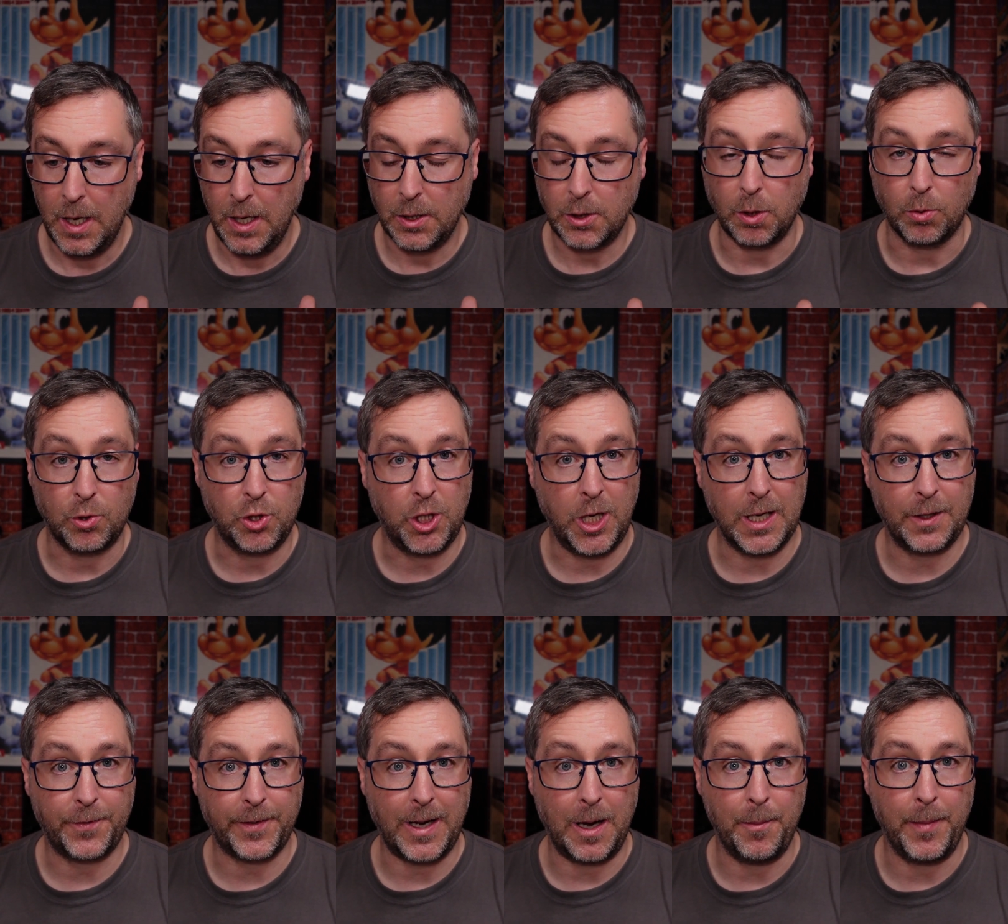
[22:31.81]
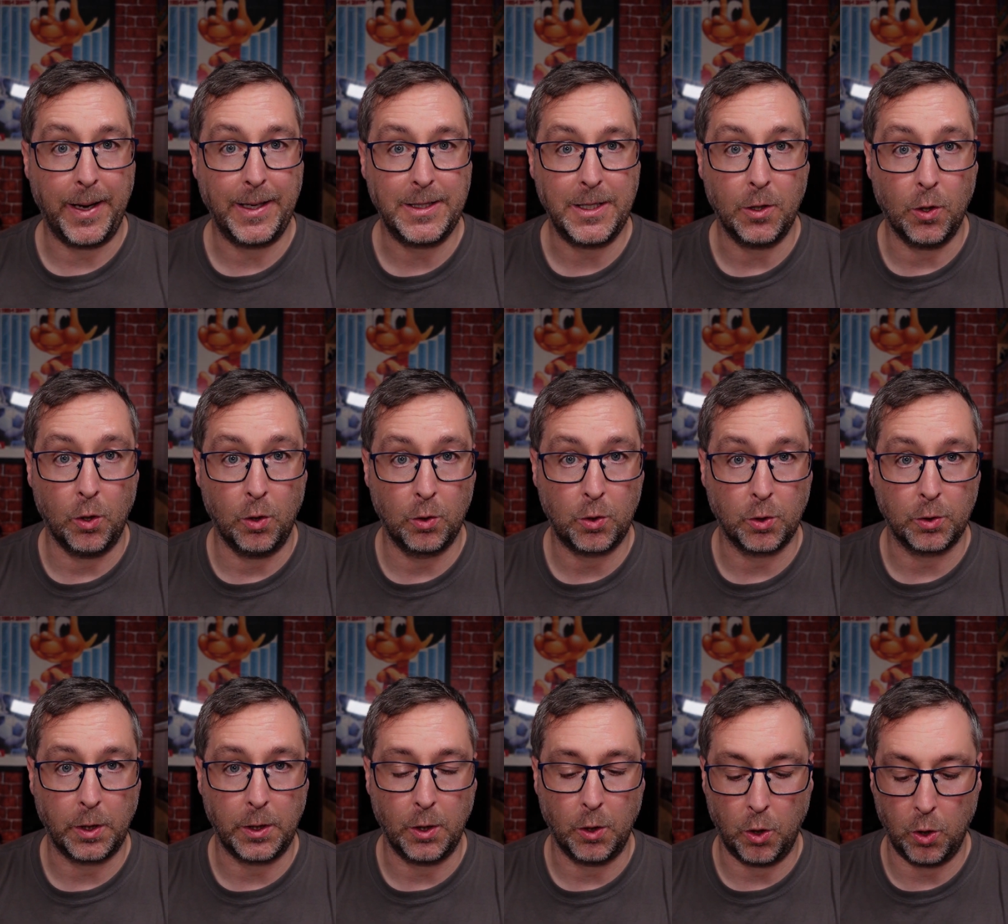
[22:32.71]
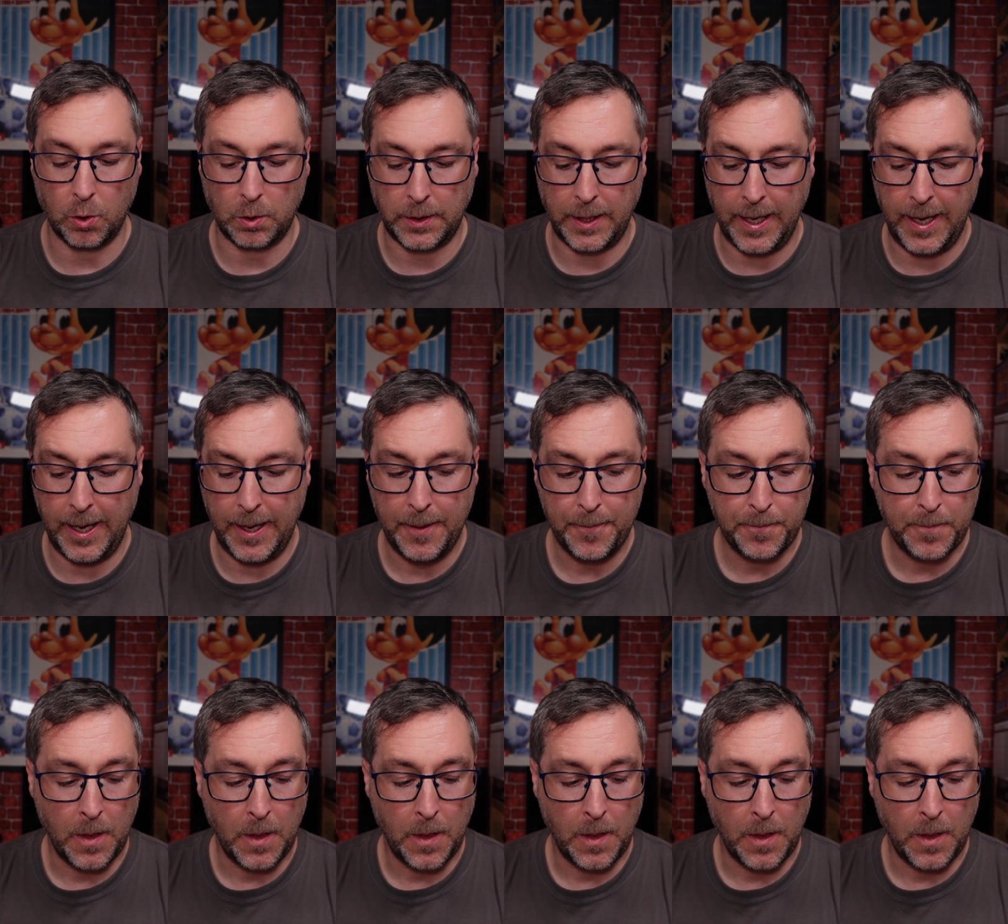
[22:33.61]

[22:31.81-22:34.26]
So cheers for that, matey, all good in the hood there.